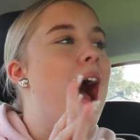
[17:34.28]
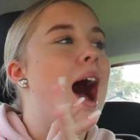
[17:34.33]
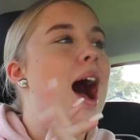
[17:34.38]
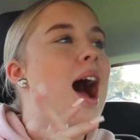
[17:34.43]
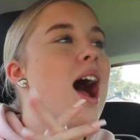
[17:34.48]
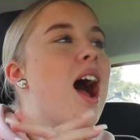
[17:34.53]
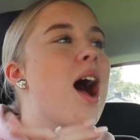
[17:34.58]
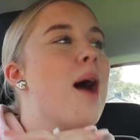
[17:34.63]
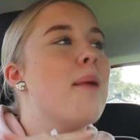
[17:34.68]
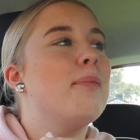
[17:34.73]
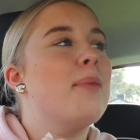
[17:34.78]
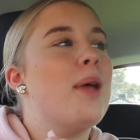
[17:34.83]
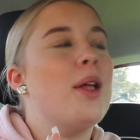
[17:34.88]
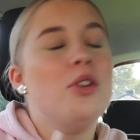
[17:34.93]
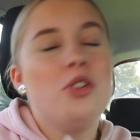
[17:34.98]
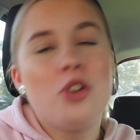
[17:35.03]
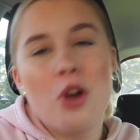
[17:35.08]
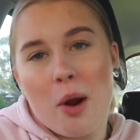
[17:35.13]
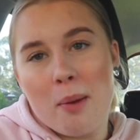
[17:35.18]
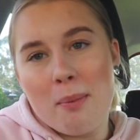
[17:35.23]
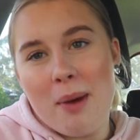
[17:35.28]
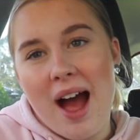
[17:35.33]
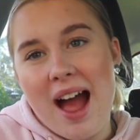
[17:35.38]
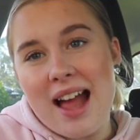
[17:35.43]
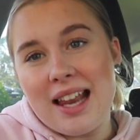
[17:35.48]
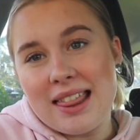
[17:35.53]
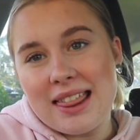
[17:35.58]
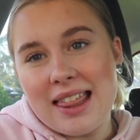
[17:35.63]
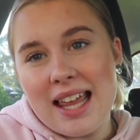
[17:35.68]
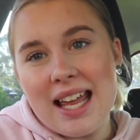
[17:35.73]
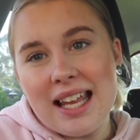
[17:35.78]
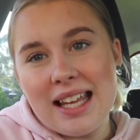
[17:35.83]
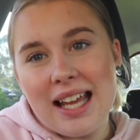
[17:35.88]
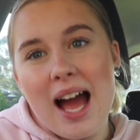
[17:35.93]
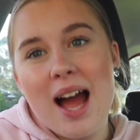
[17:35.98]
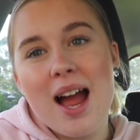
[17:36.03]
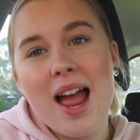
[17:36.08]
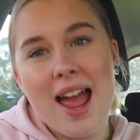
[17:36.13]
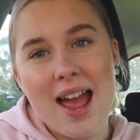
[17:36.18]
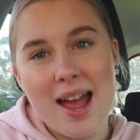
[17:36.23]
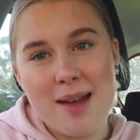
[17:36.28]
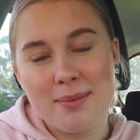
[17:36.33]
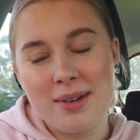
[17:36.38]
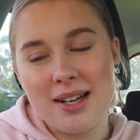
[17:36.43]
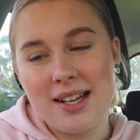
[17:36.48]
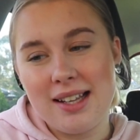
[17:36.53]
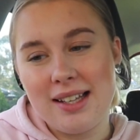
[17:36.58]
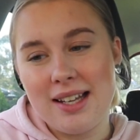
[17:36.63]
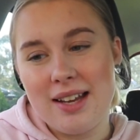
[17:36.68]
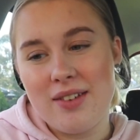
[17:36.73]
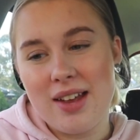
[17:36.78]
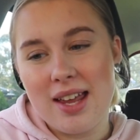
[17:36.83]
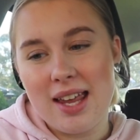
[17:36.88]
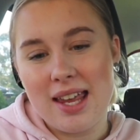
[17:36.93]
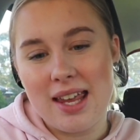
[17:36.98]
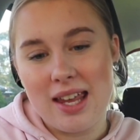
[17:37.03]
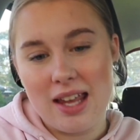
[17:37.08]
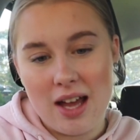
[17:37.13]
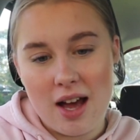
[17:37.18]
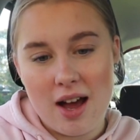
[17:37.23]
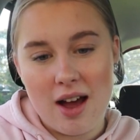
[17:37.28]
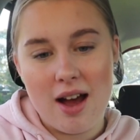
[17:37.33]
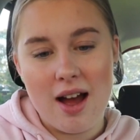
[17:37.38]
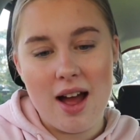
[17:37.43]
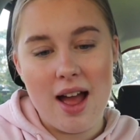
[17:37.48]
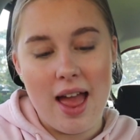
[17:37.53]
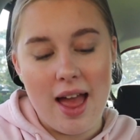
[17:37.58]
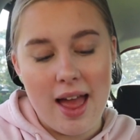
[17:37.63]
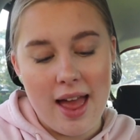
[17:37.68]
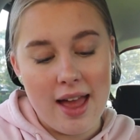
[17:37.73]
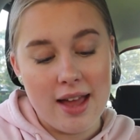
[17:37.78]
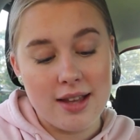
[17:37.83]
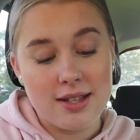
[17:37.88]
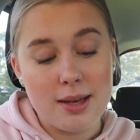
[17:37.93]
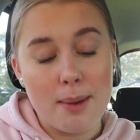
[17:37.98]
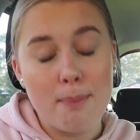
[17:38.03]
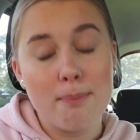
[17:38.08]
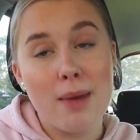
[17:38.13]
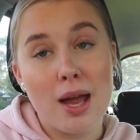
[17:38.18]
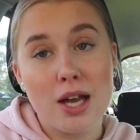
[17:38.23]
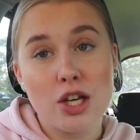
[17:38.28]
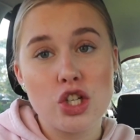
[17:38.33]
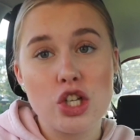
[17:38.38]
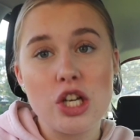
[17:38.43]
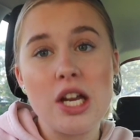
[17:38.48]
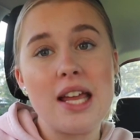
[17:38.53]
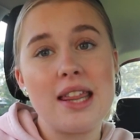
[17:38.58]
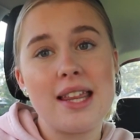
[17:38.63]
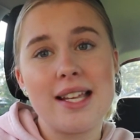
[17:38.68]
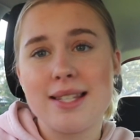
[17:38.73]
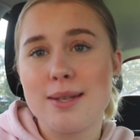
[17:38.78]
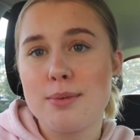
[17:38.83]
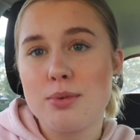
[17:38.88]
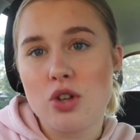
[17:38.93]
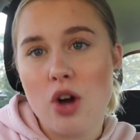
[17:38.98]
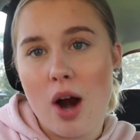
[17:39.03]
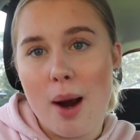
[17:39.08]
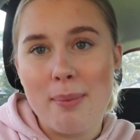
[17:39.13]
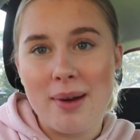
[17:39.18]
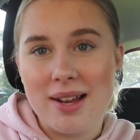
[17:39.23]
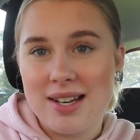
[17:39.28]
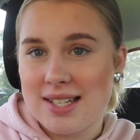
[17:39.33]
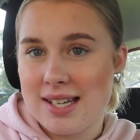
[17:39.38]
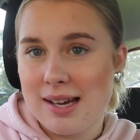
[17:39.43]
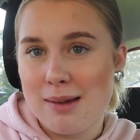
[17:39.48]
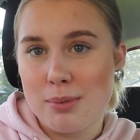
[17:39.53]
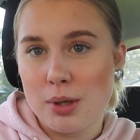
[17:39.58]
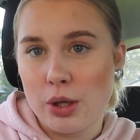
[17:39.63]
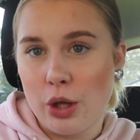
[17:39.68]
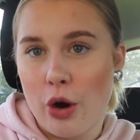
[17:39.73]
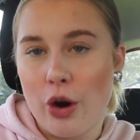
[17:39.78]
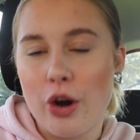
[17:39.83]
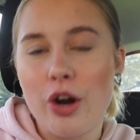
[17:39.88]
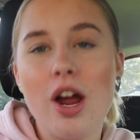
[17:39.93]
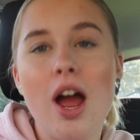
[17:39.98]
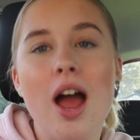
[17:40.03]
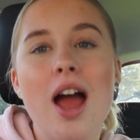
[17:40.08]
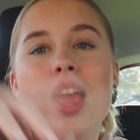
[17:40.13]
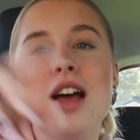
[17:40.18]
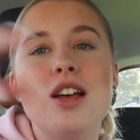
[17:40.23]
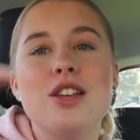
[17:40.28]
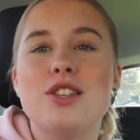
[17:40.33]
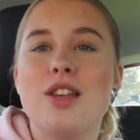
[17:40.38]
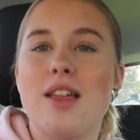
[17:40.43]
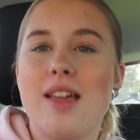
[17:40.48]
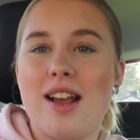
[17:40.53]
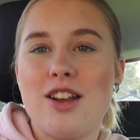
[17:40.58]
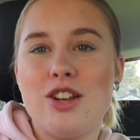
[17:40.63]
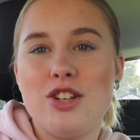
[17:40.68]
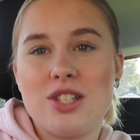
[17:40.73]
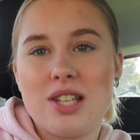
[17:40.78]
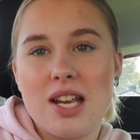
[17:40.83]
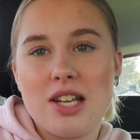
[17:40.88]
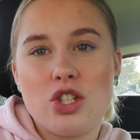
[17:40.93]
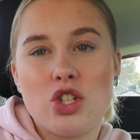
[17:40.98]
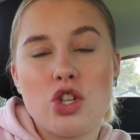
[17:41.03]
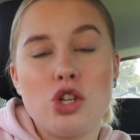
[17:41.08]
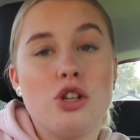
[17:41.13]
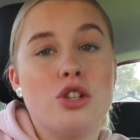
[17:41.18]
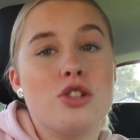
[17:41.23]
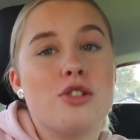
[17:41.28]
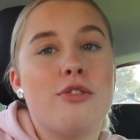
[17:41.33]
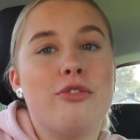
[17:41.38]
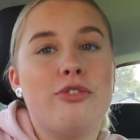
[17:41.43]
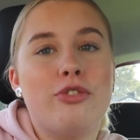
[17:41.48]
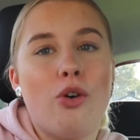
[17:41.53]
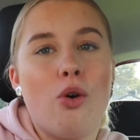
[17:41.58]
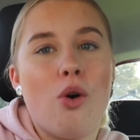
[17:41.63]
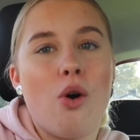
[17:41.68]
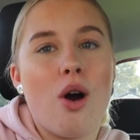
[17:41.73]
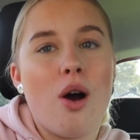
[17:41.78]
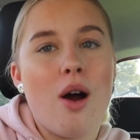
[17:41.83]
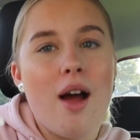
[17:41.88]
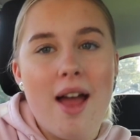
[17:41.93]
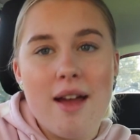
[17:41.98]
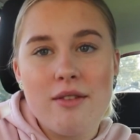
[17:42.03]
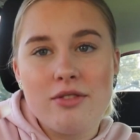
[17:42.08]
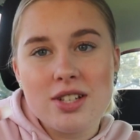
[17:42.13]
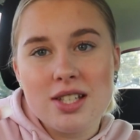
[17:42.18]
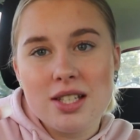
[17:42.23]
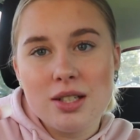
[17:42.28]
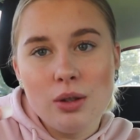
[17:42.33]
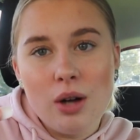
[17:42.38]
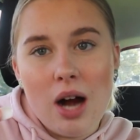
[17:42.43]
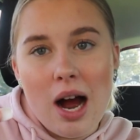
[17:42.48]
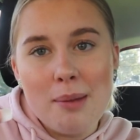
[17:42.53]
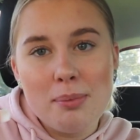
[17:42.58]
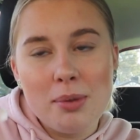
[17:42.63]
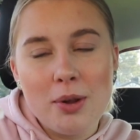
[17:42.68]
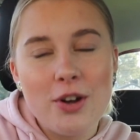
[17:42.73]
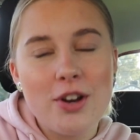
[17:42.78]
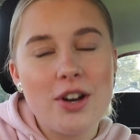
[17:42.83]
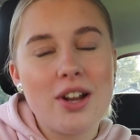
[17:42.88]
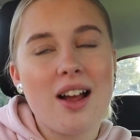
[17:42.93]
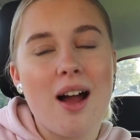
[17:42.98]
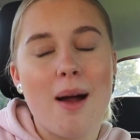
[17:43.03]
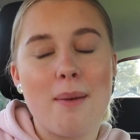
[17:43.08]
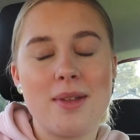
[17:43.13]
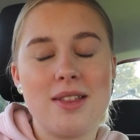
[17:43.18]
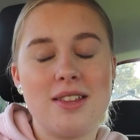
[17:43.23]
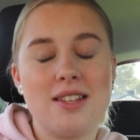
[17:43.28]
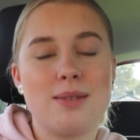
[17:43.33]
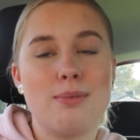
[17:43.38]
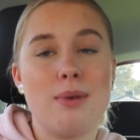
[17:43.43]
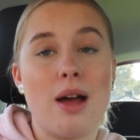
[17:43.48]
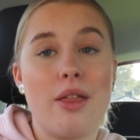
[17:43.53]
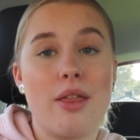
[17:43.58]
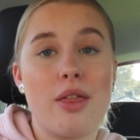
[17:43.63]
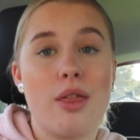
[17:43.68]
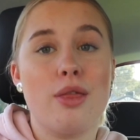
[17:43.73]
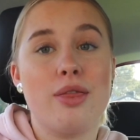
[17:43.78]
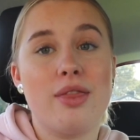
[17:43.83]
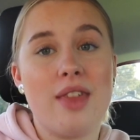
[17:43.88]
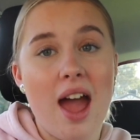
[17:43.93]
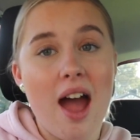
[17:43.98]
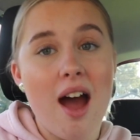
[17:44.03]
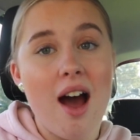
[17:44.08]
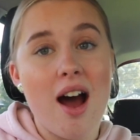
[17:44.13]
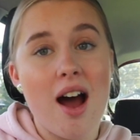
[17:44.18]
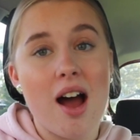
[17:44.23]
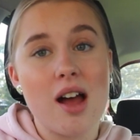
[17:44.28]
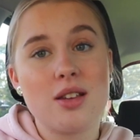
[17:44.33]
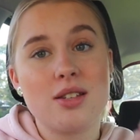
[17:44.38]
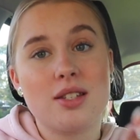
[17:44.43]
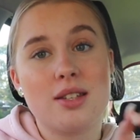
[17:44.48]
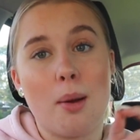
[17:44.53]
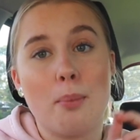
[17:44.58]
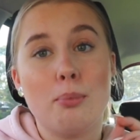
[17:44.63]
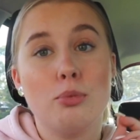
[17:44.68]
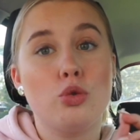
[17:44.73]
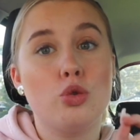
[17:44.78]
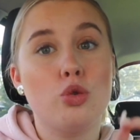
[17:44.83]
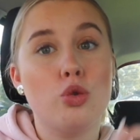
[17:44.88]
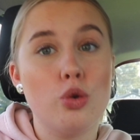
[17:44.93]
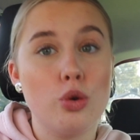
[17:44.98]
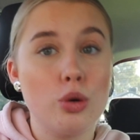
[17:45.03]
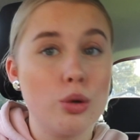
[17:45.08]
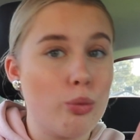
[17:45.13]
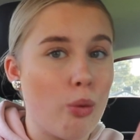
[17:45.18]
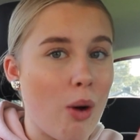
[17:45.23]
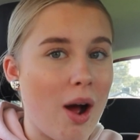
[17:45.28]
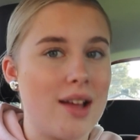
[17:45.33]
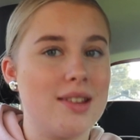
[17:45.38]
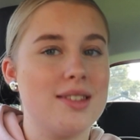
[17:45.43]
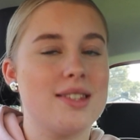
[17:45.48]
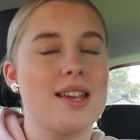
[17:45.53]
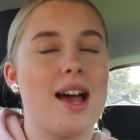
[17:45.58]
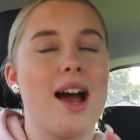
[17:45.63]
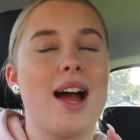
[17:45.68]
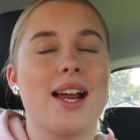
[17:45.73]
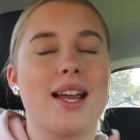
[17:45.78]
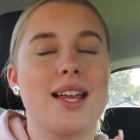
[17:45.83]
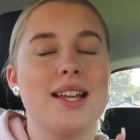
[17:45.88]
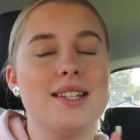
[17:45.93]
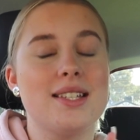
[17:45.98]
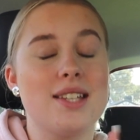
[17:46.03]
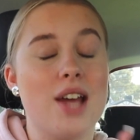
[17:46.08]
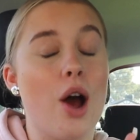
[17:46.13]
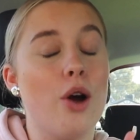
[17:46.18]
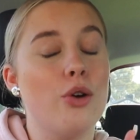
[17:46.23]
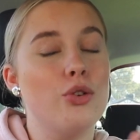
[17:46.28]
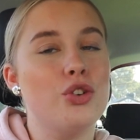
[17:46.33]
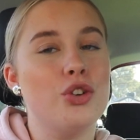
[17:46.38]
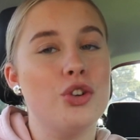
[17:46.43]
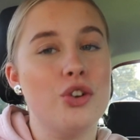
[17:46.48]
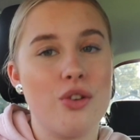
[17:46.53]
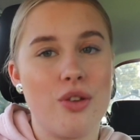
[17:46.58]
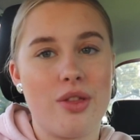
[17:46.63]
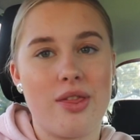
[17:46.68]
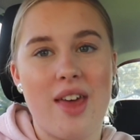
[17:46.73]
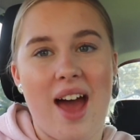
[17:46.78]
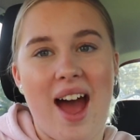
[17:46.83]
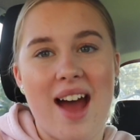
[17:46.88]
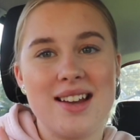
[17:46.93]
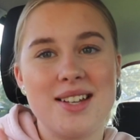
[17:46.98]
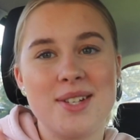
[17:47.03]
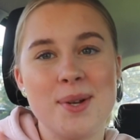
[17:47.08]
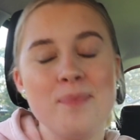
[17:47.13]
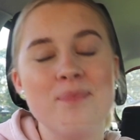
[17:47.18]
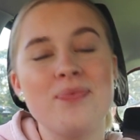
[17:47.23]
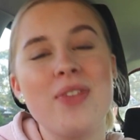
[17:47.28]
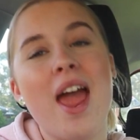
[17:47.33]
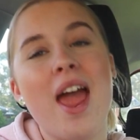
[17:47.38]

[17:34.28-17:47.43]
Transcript: No, but I think I am gonna leave it here, and make sure you hit that subscribe button down below so that you stay tuned for every single upload coming this month. There are some good ones, I can tell you that.